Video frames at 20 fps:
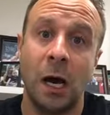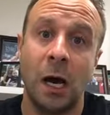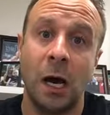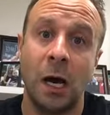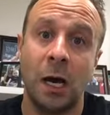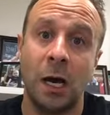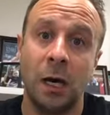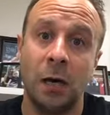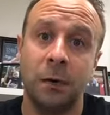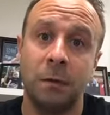
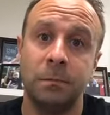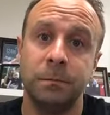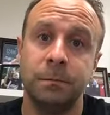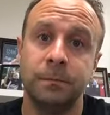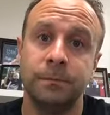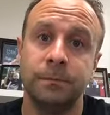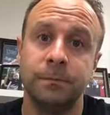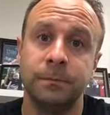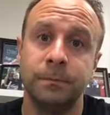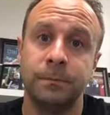You
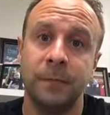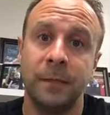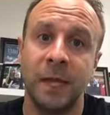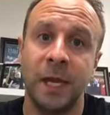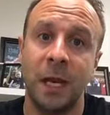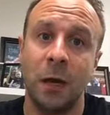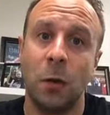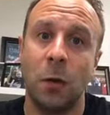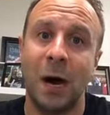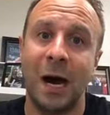
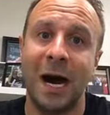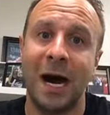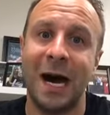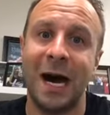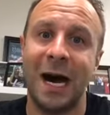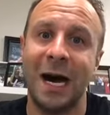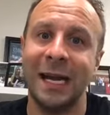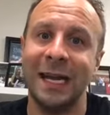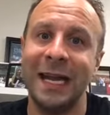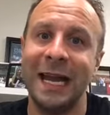know,
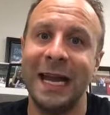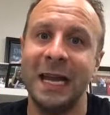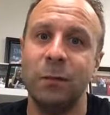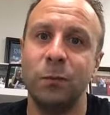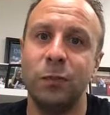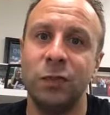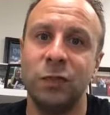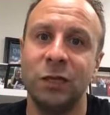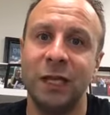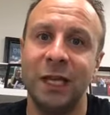I
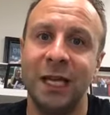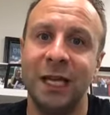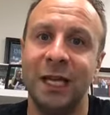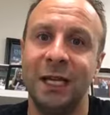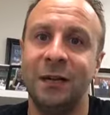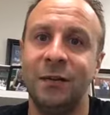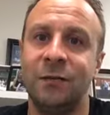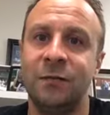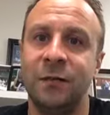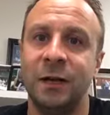can't
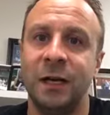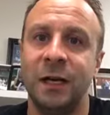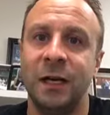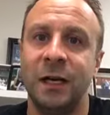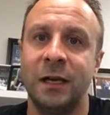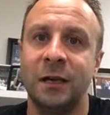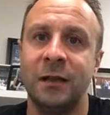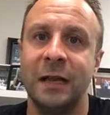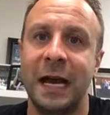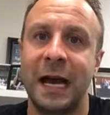believe
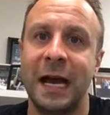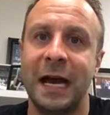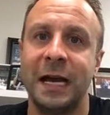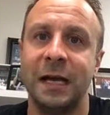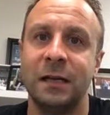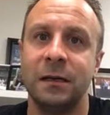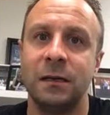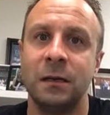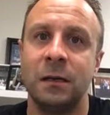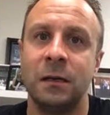that